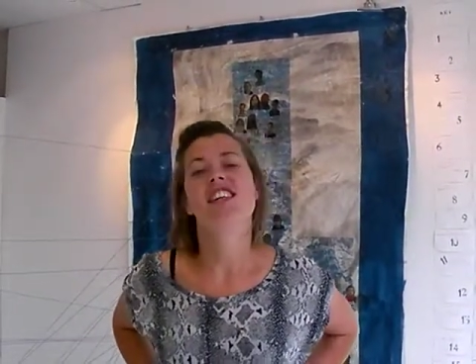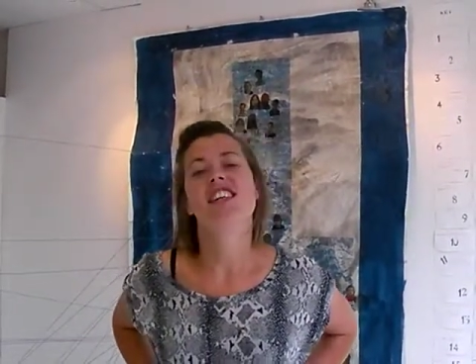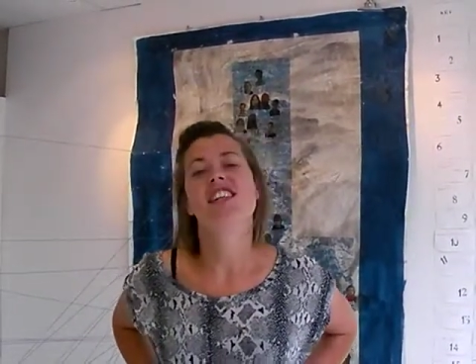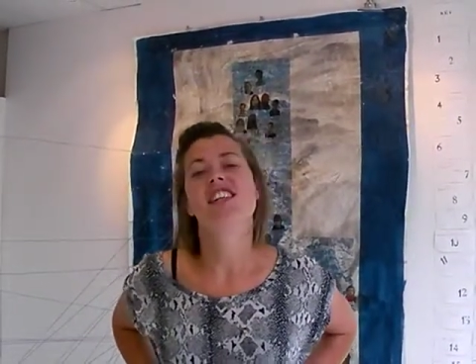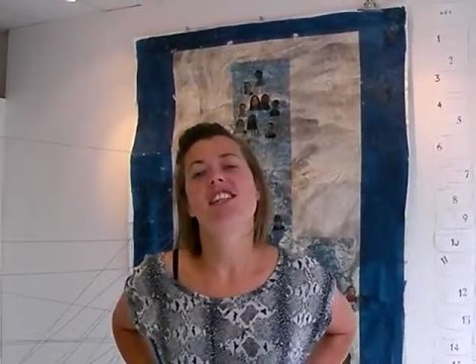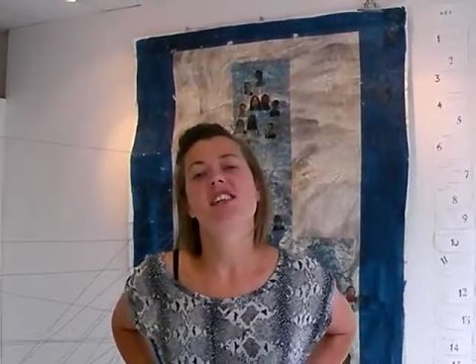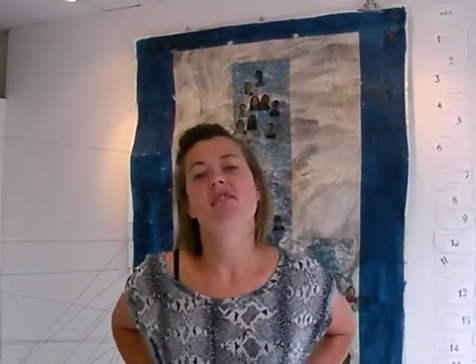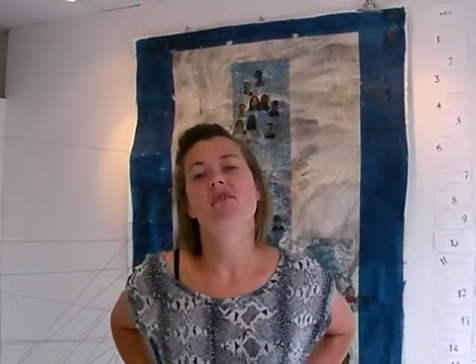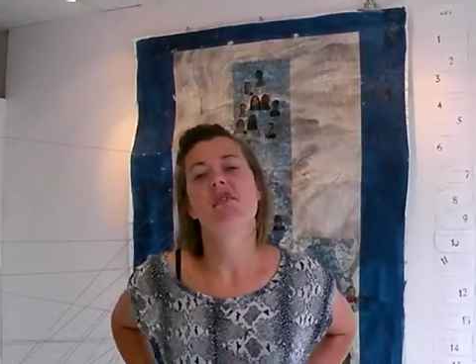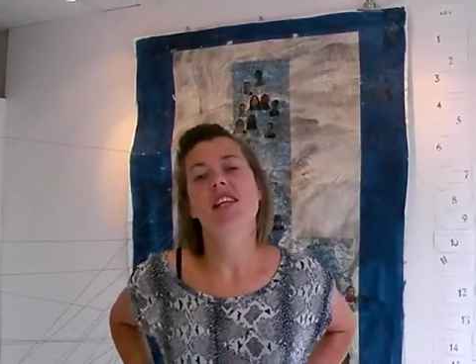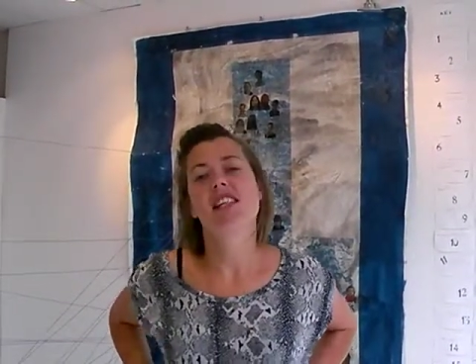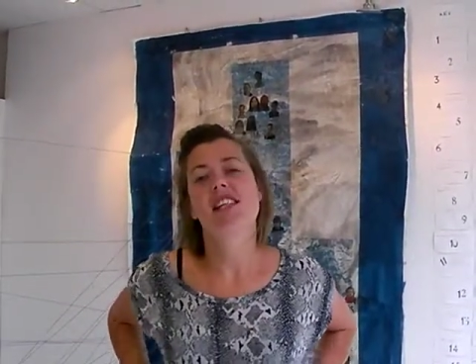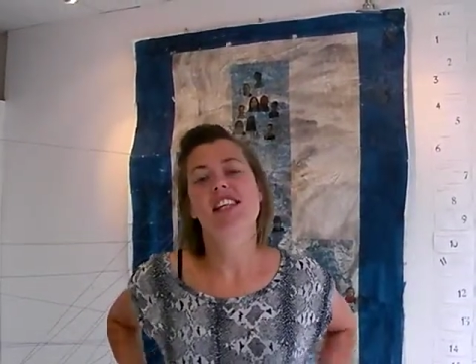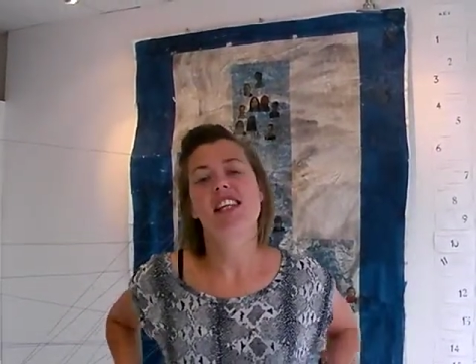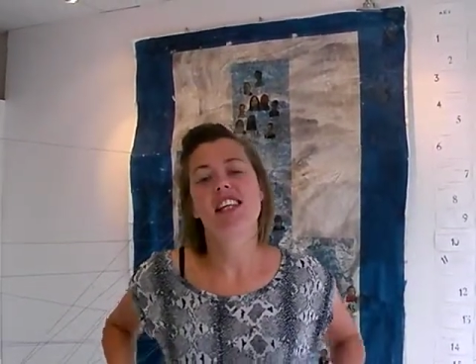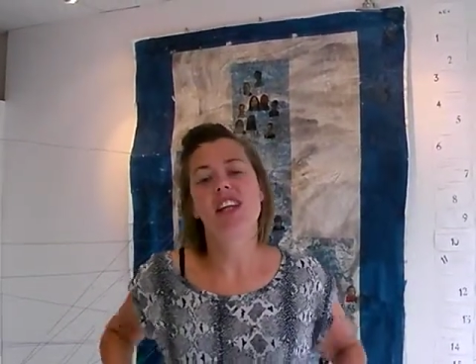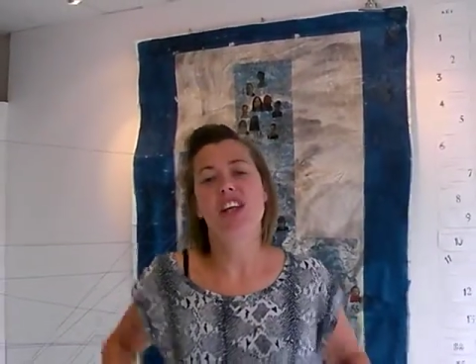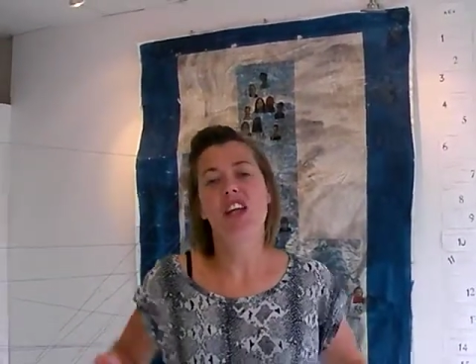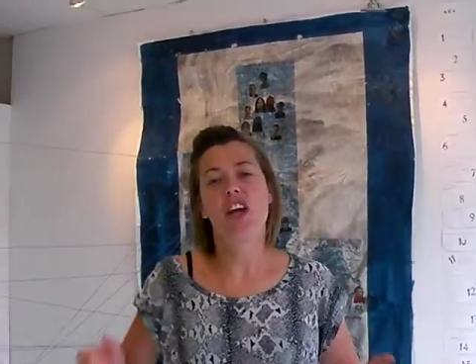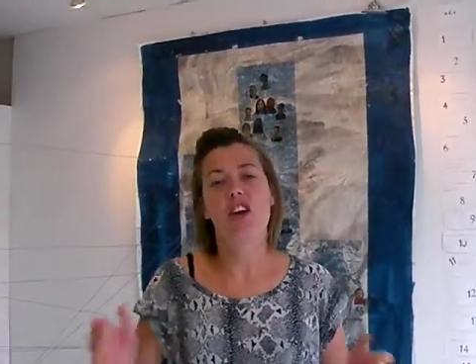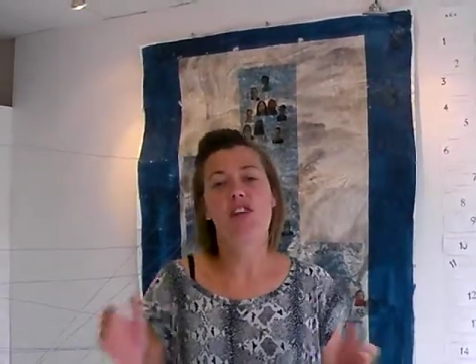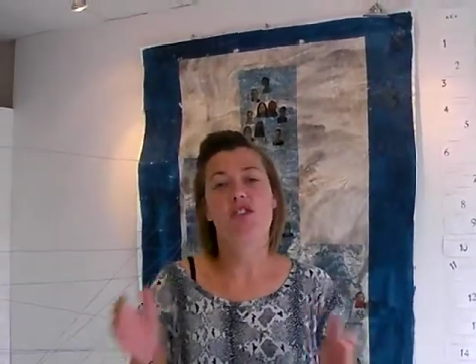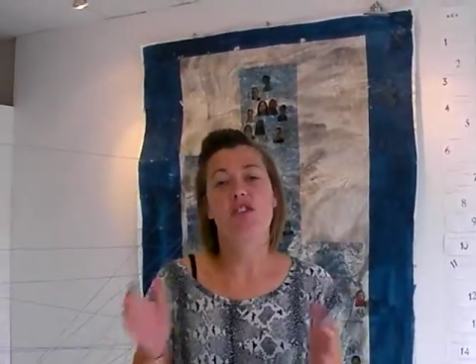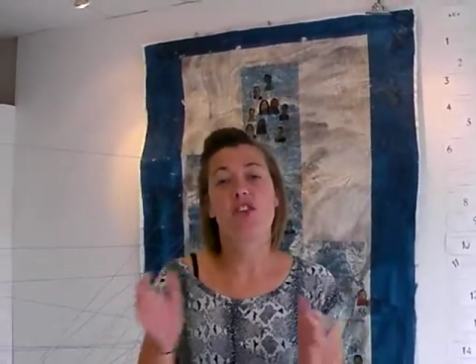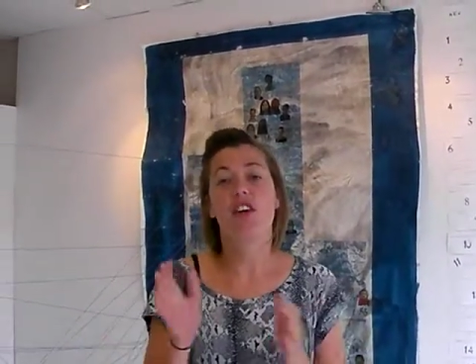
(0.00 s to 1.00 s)
So
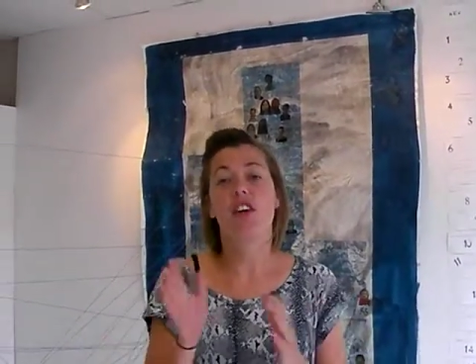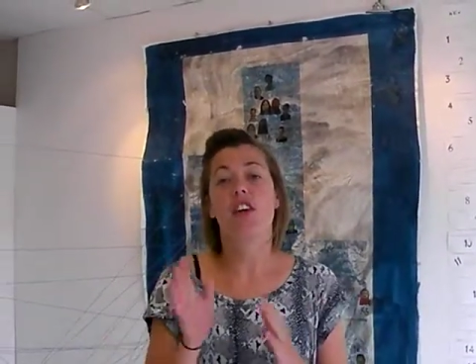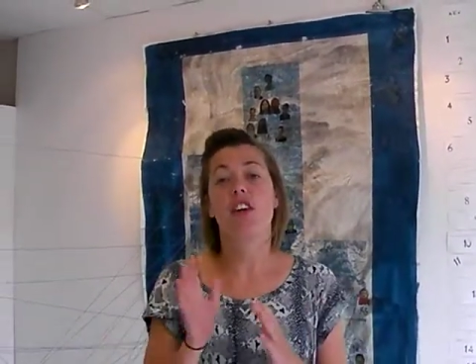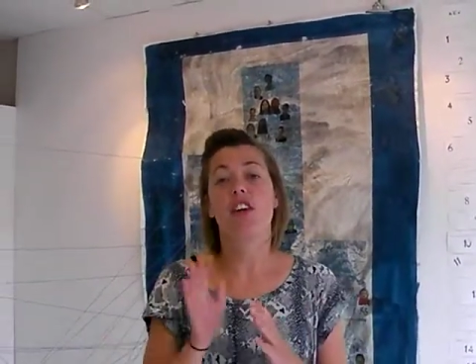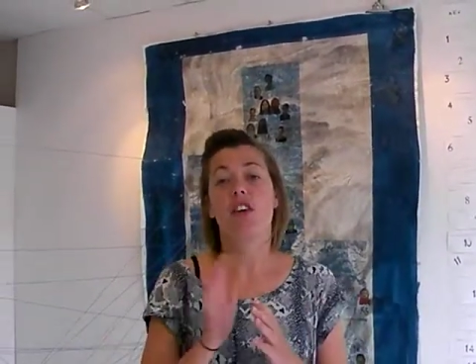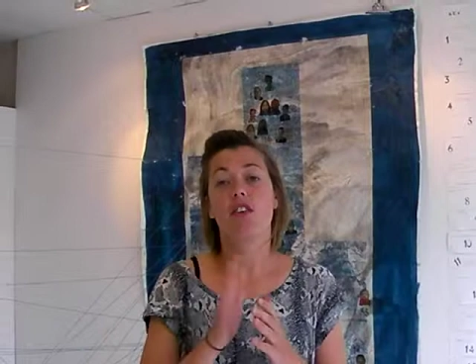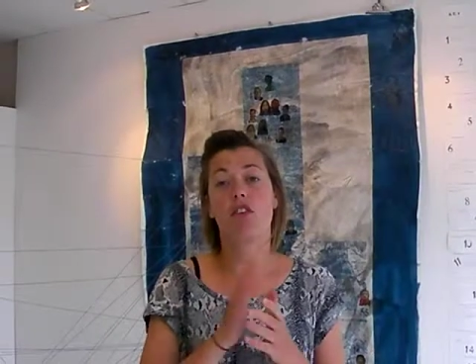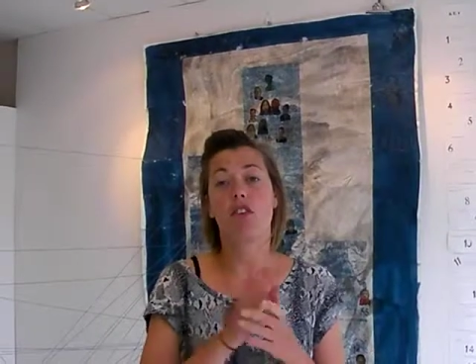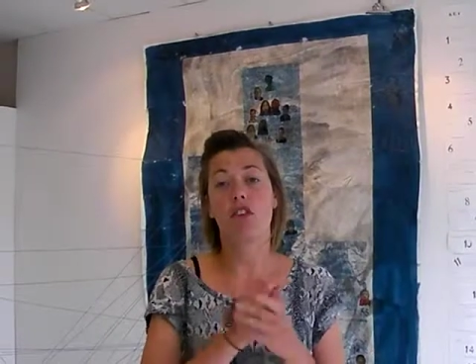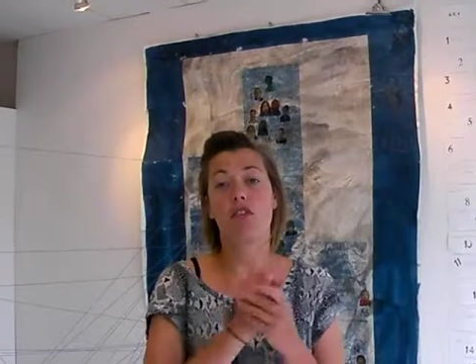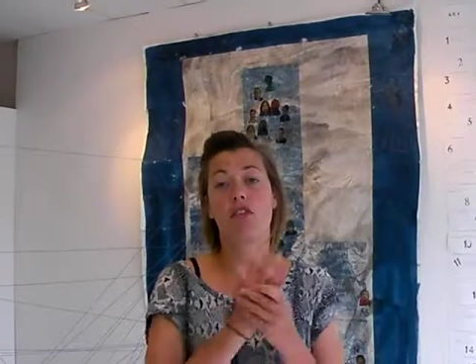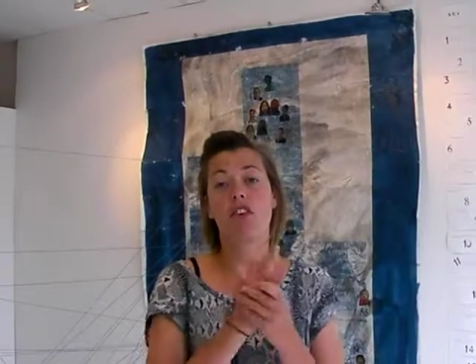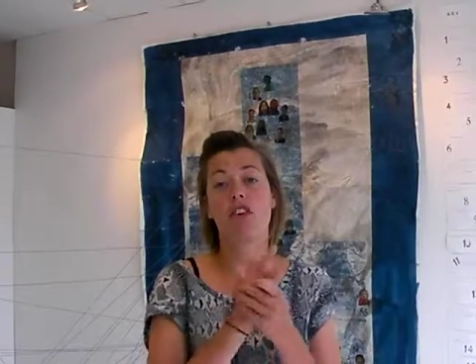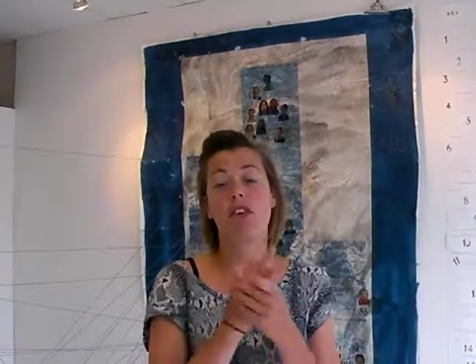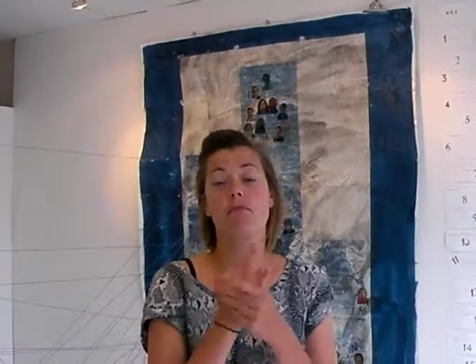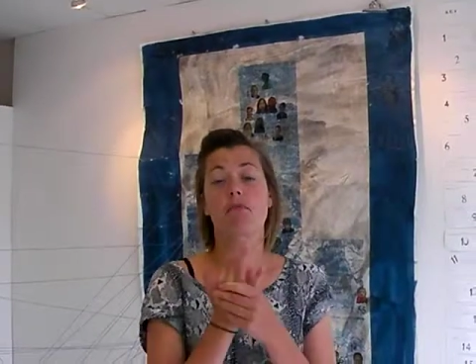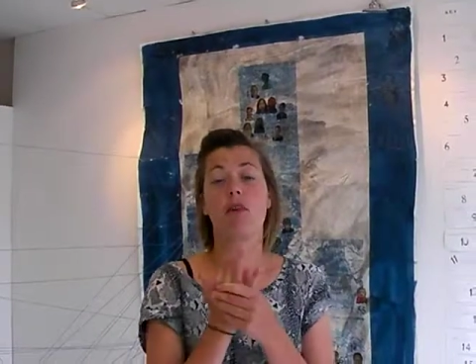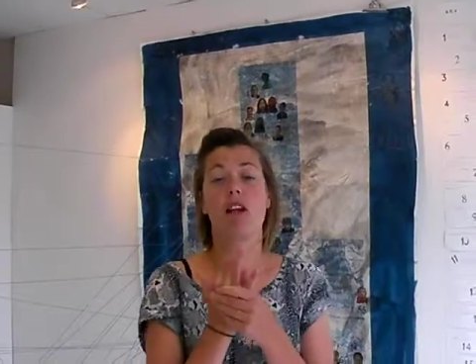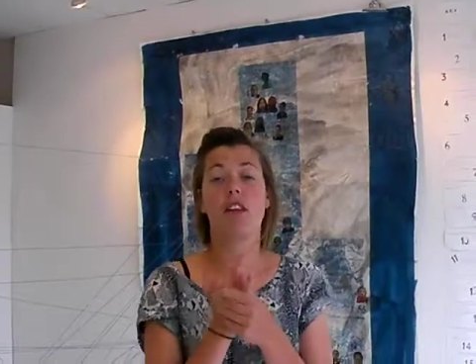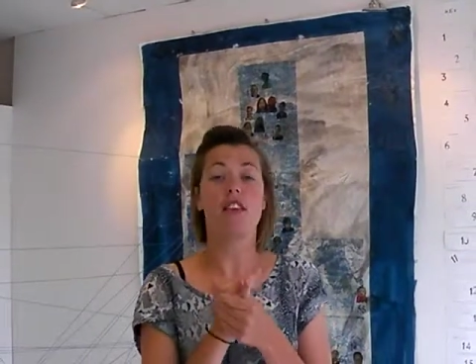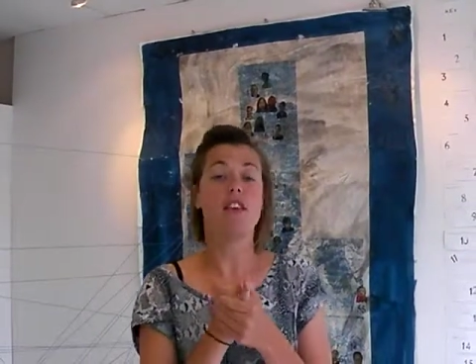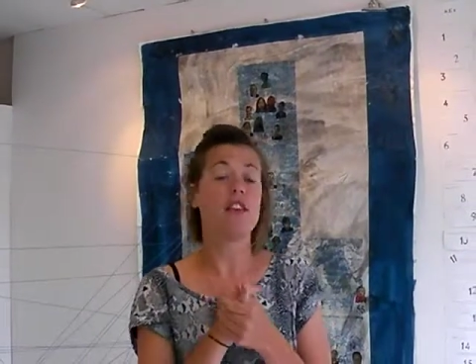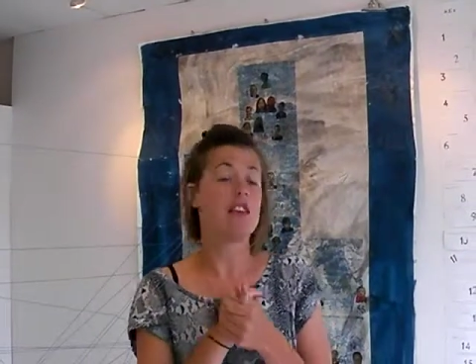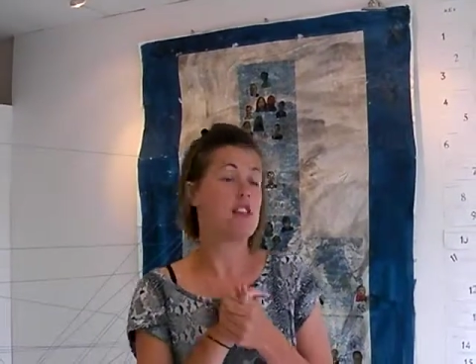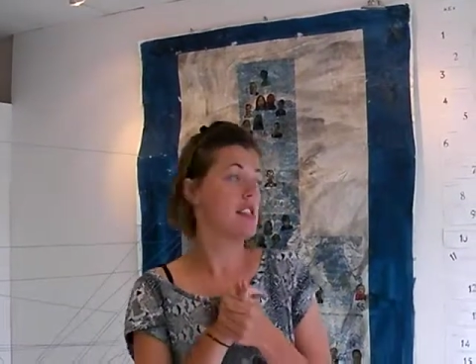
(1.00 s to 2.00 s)
basically over the 3
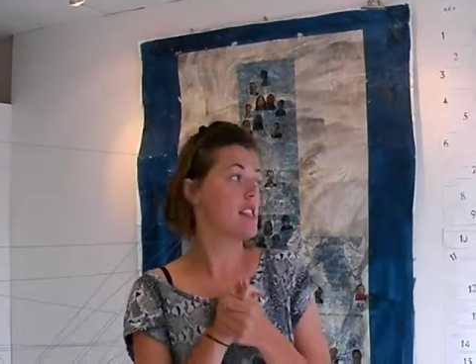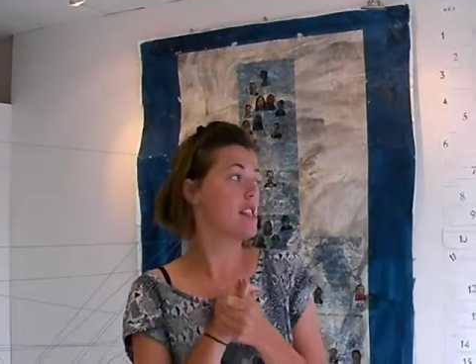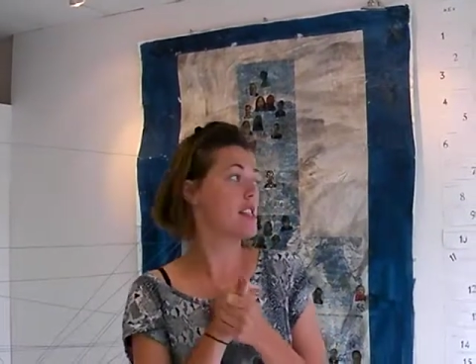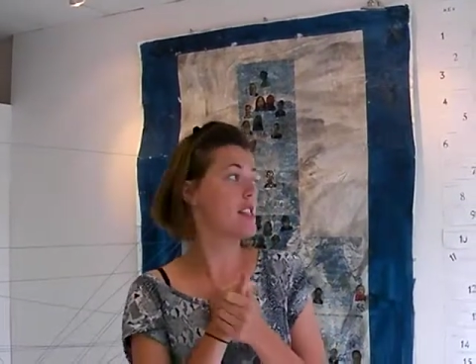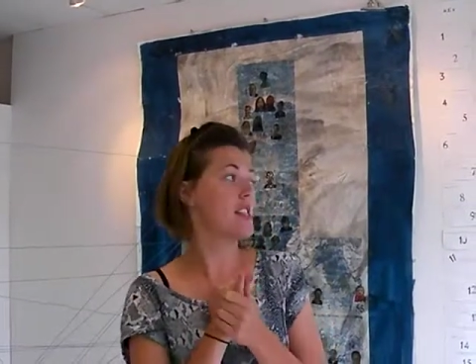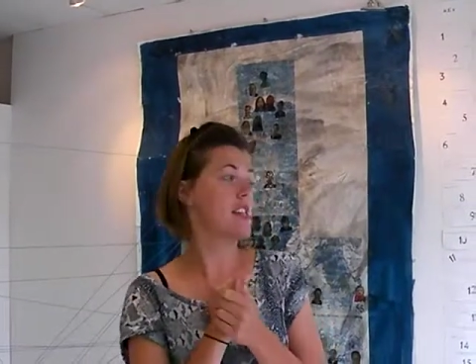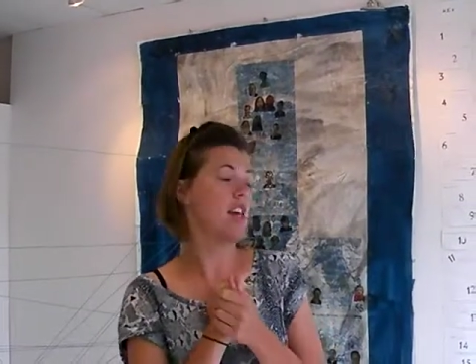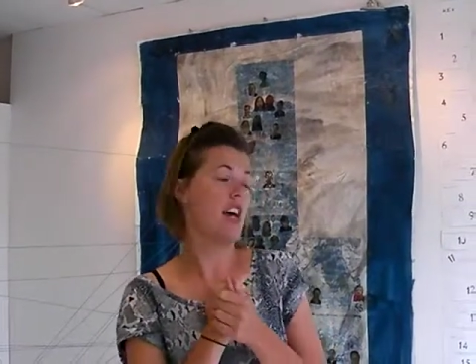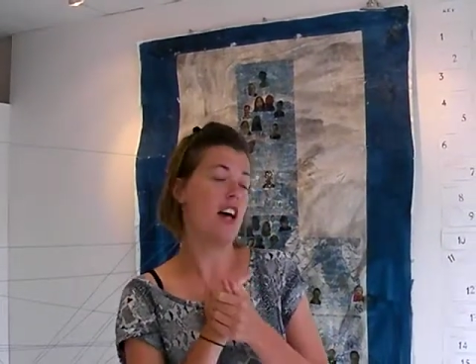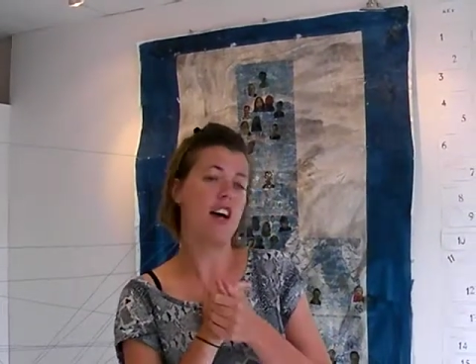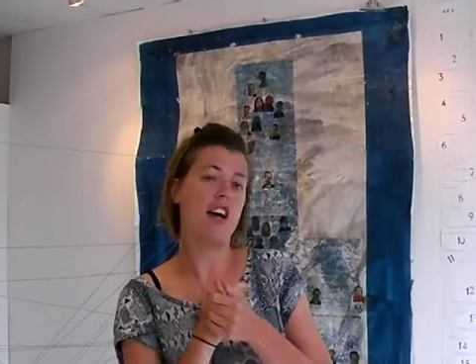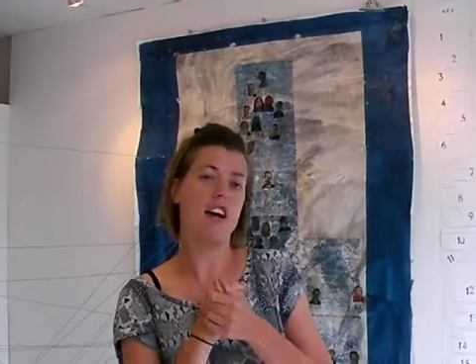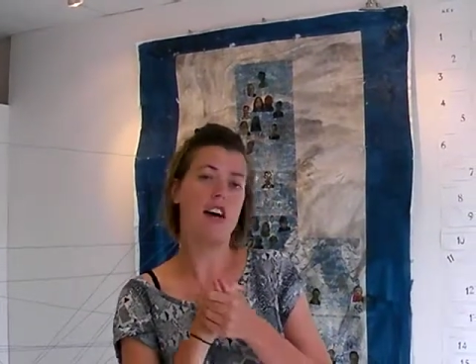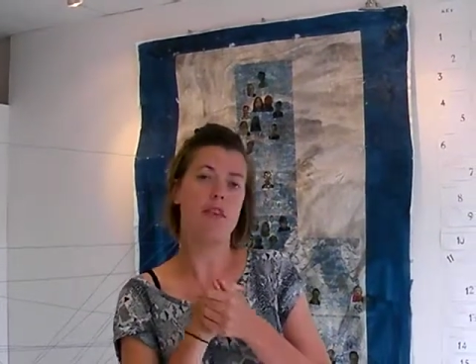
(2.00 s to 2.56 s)
months,